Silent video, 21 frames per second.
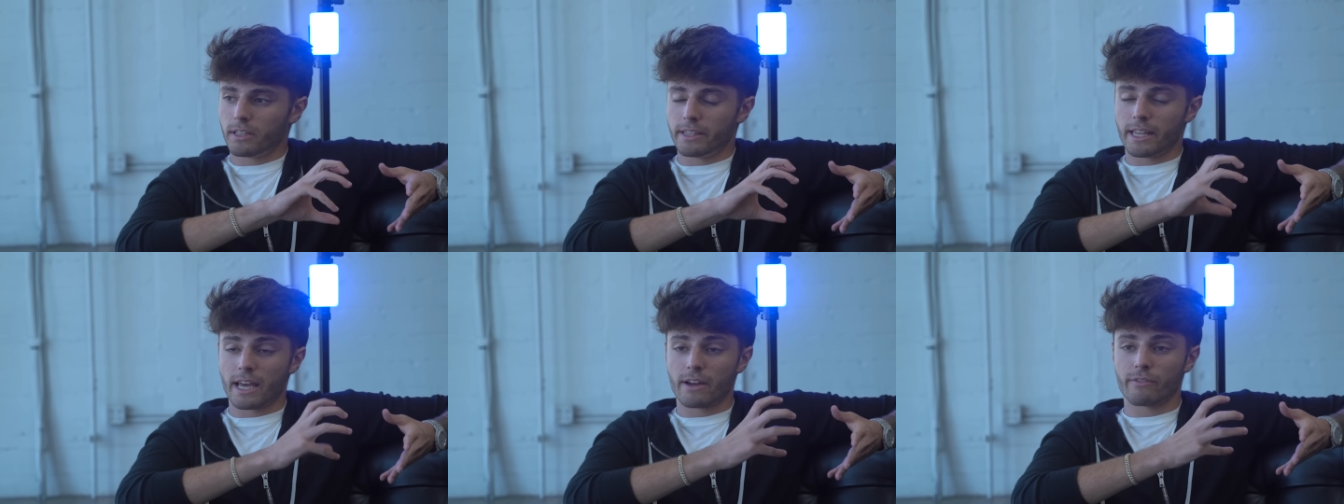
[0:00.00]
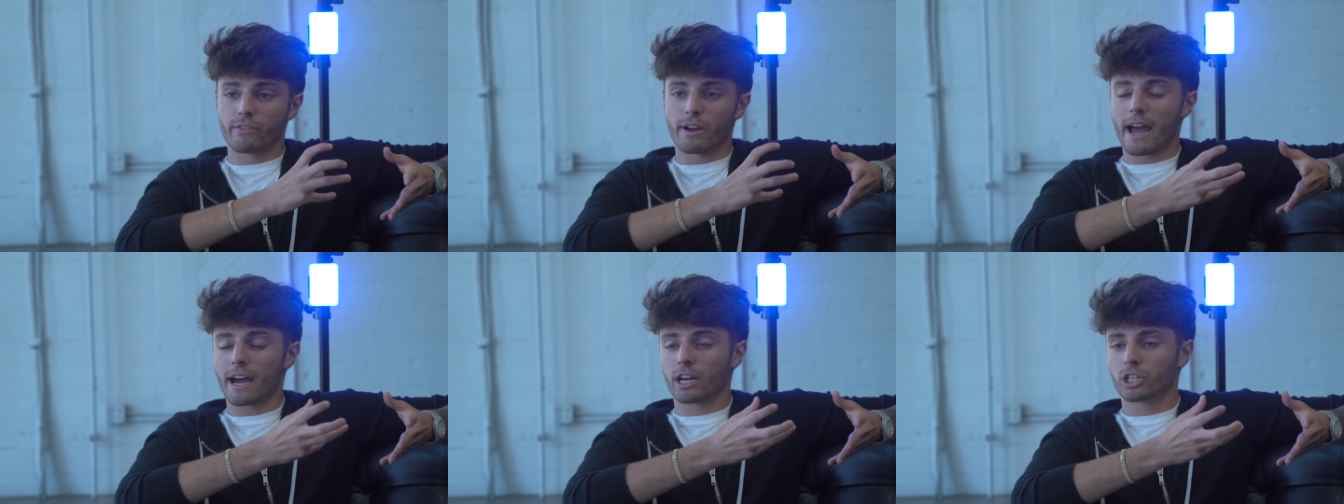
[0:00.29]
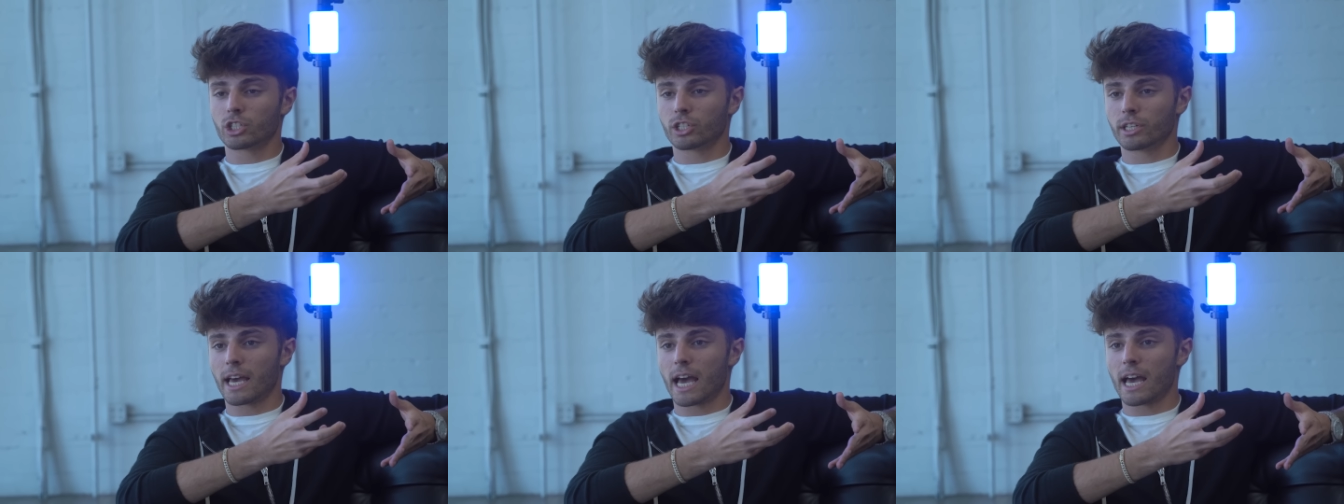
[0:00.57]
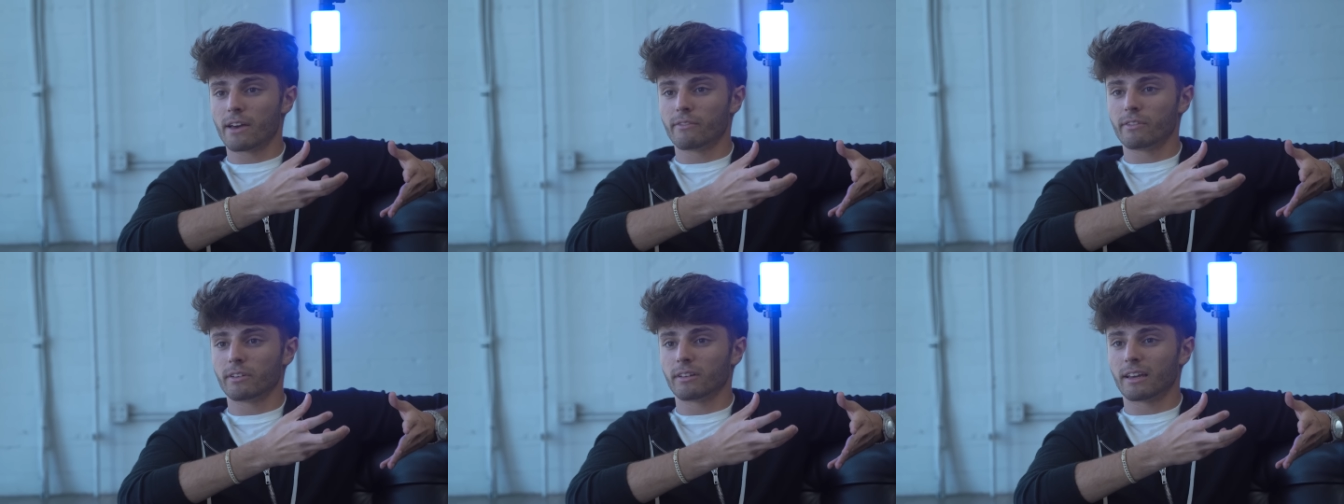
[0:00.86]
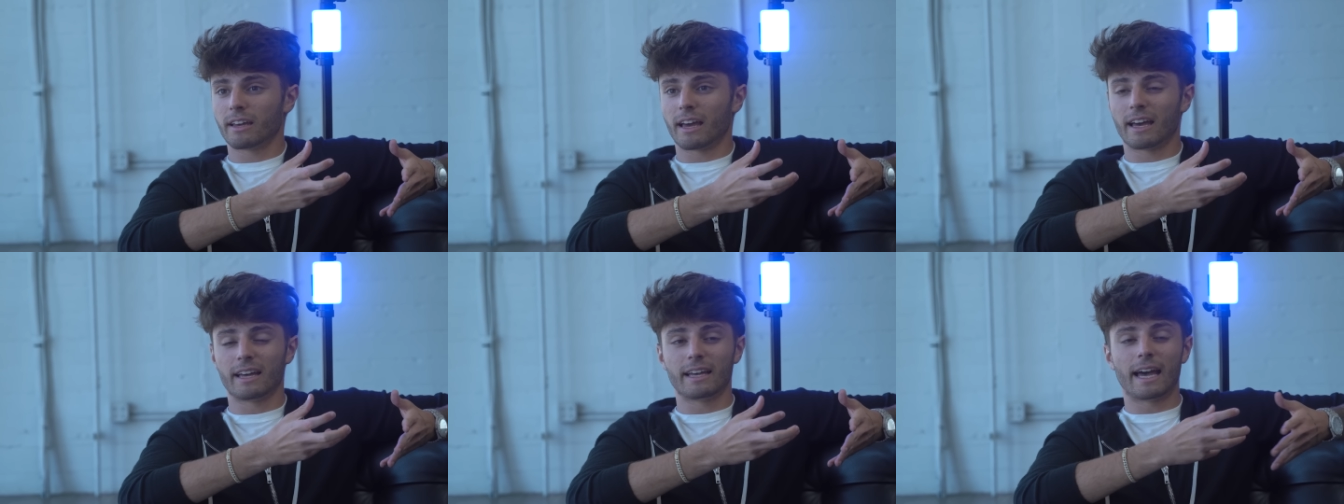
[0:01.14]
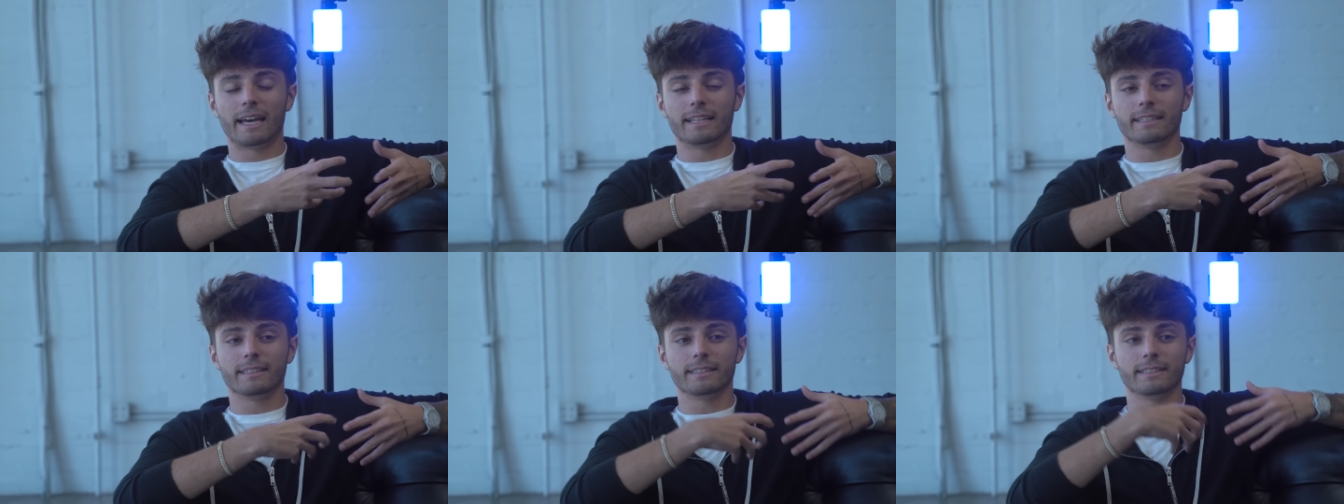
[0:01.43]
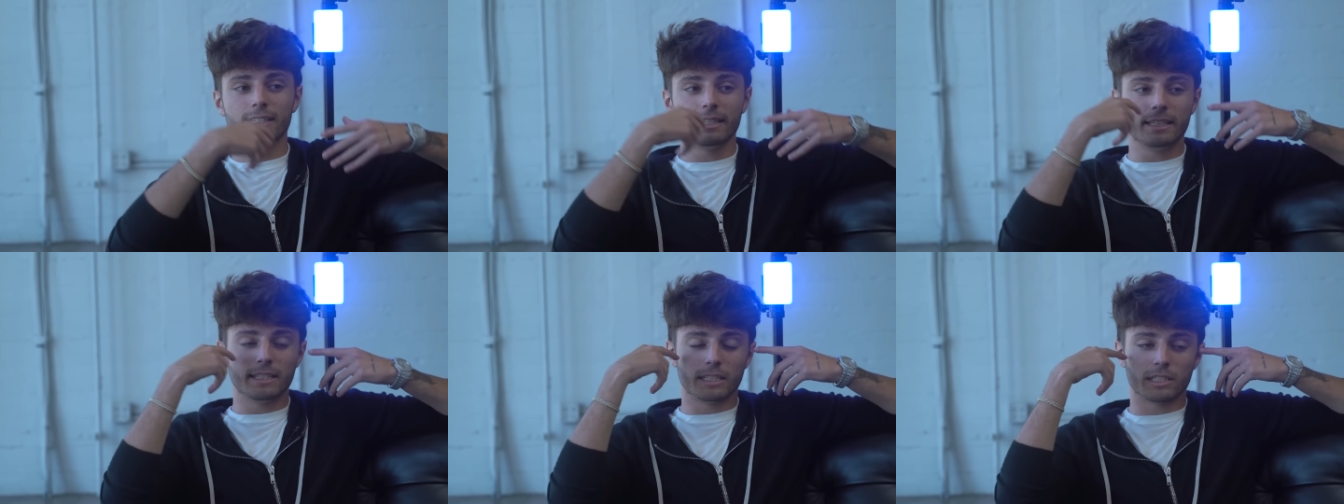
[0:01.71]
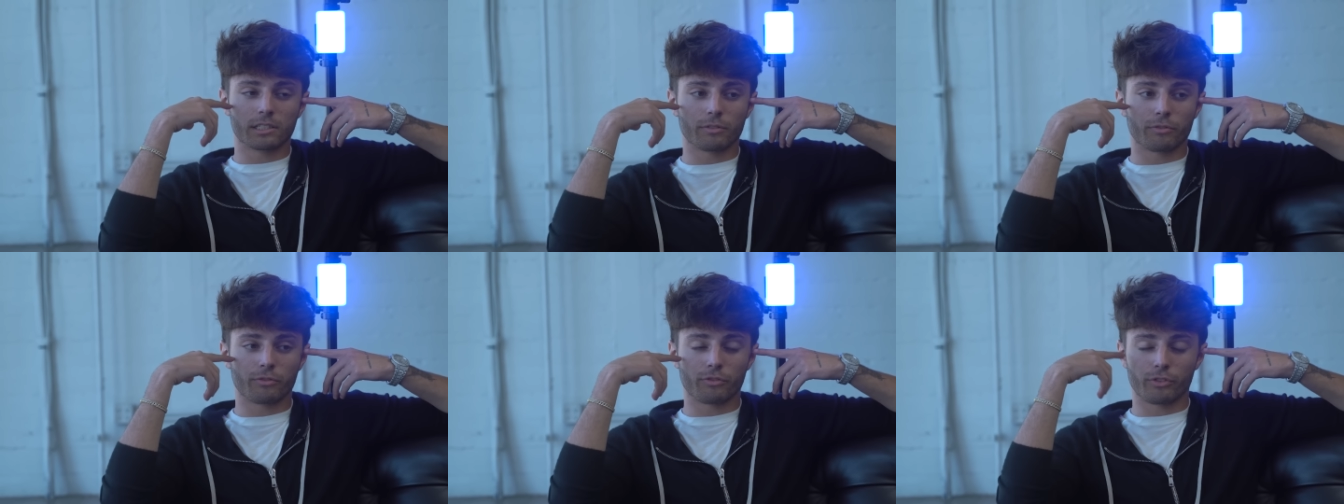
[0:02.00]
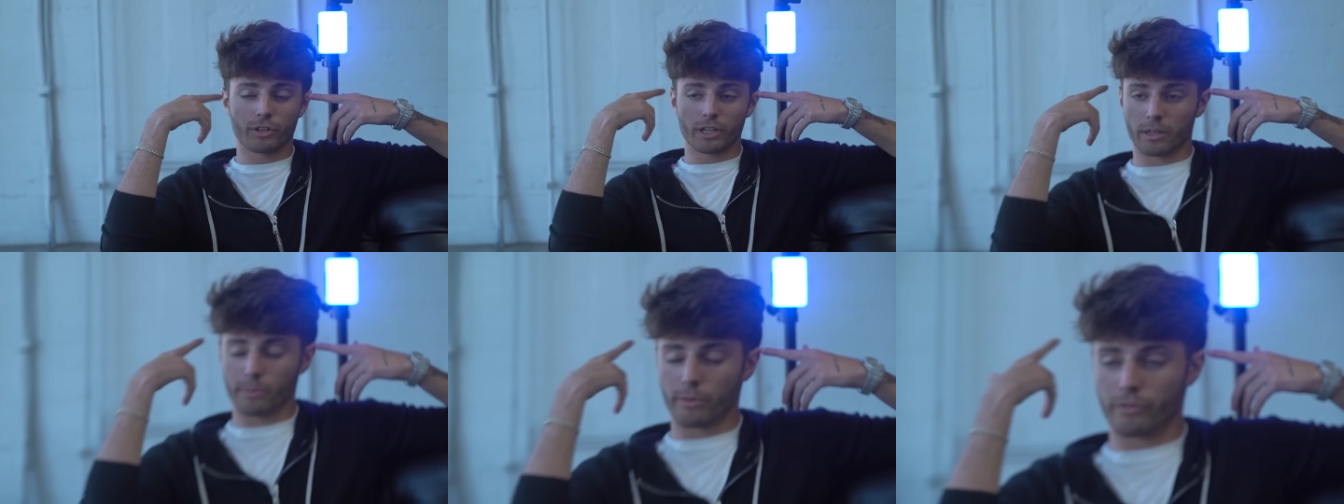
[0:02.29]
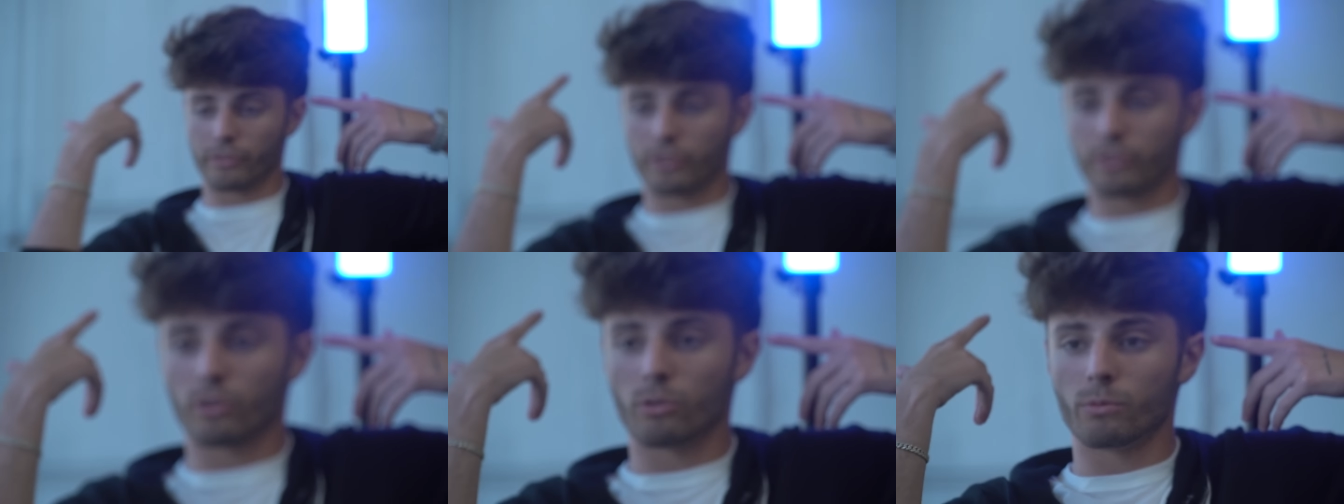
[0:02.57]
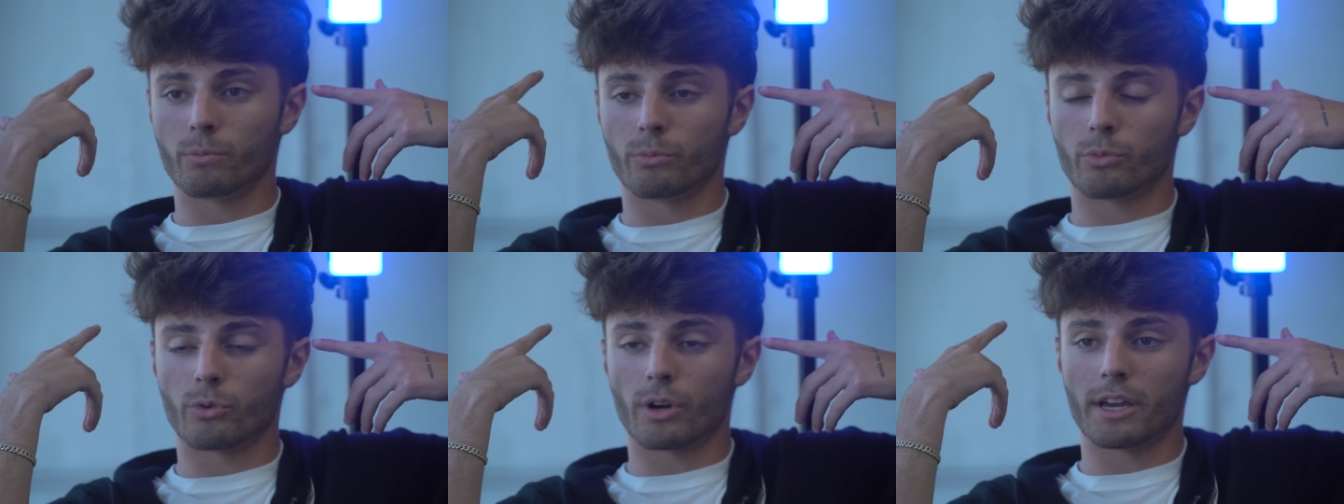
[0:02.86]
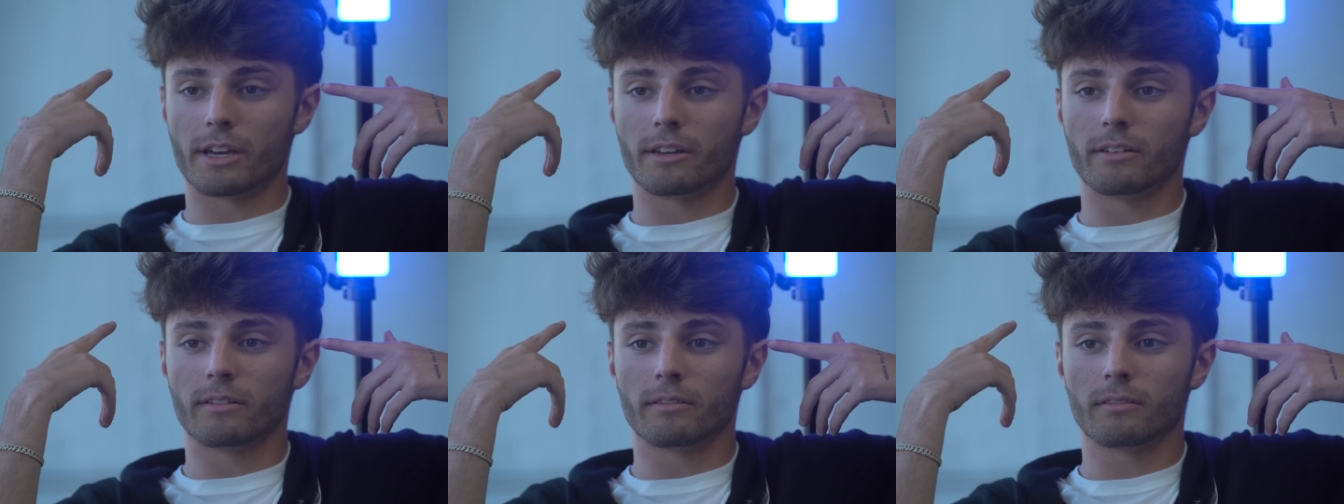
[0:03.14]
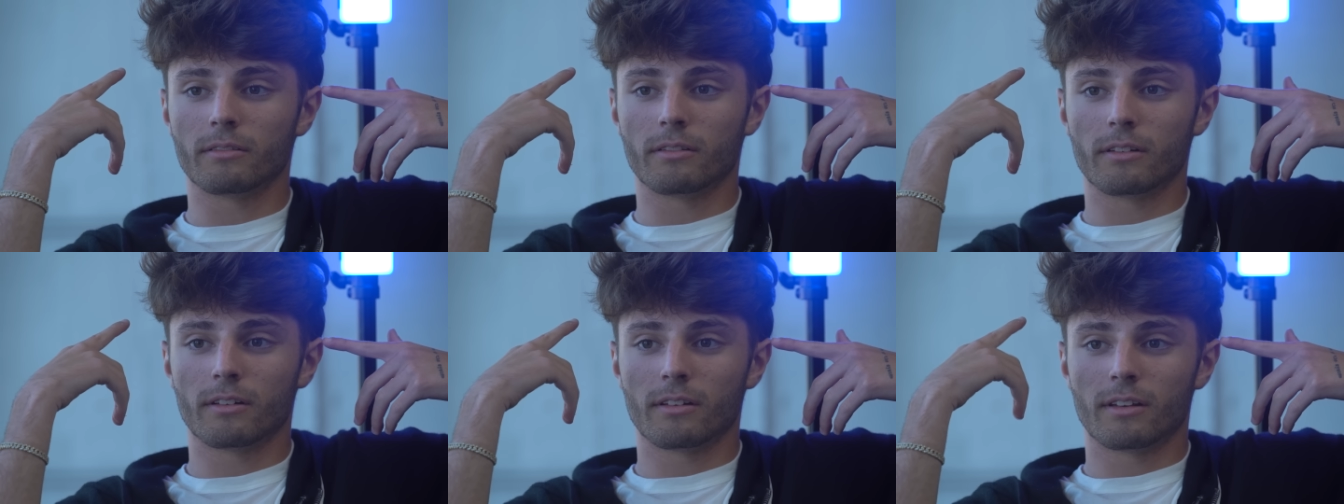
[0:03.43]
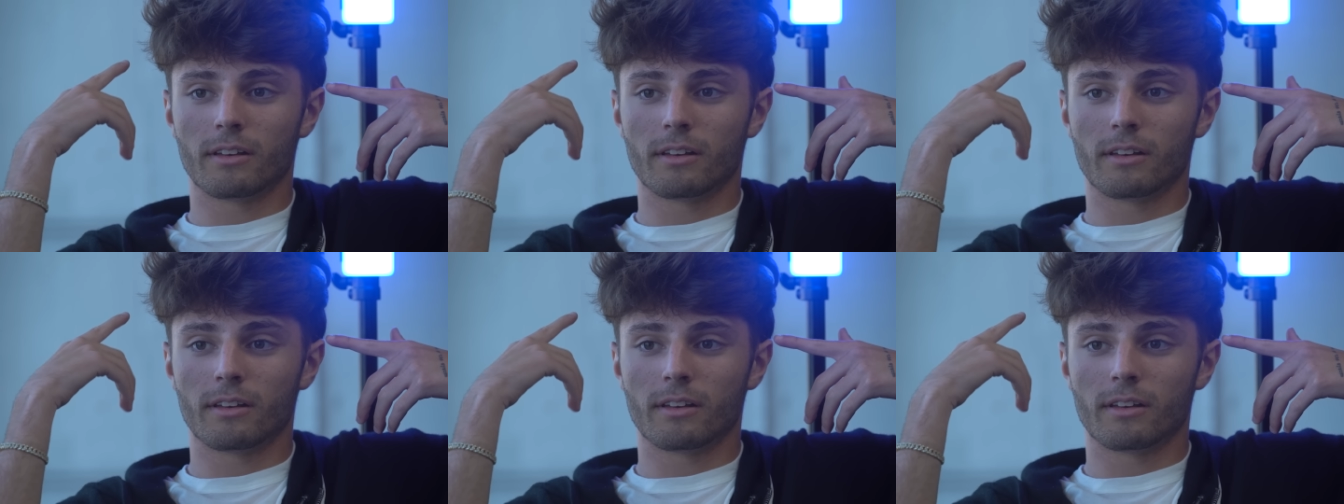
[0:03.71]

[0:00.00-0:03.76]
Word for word: never actually having a, at least freedom of your own brain,